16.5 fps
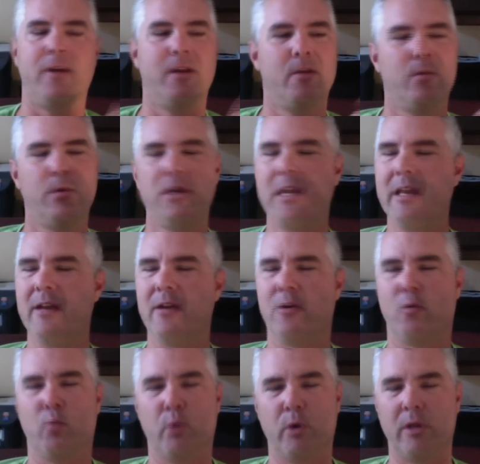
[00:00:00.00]
When you get into
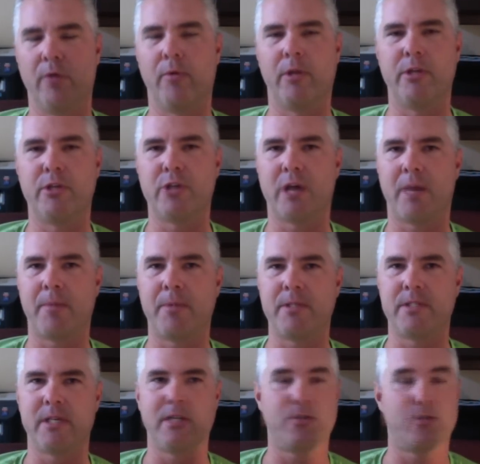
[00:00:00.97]
really, really choppy
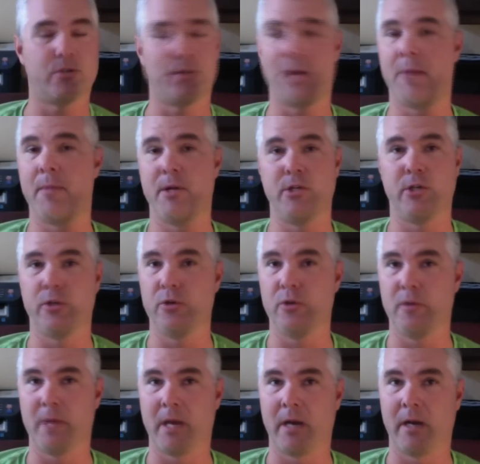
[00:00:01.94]
seas, there's not much you can do
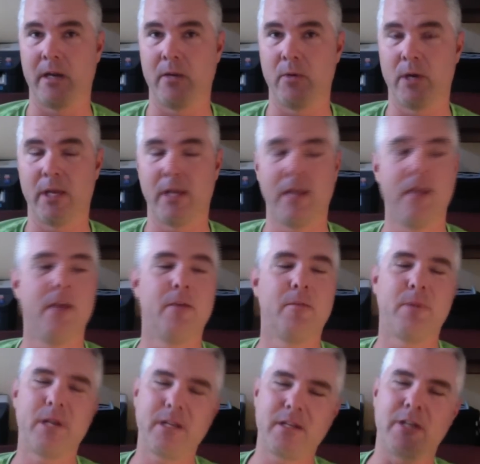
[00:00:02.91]
about it anyway,
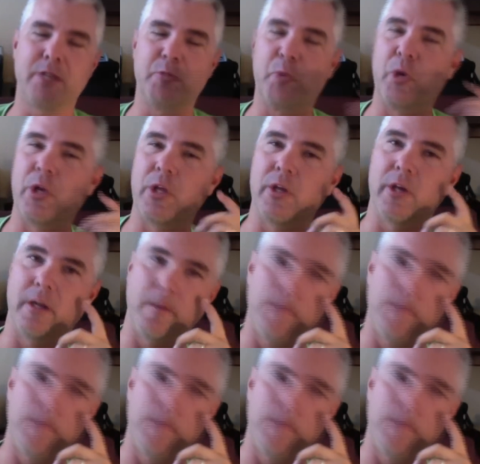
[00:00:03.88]
but it does pretty good.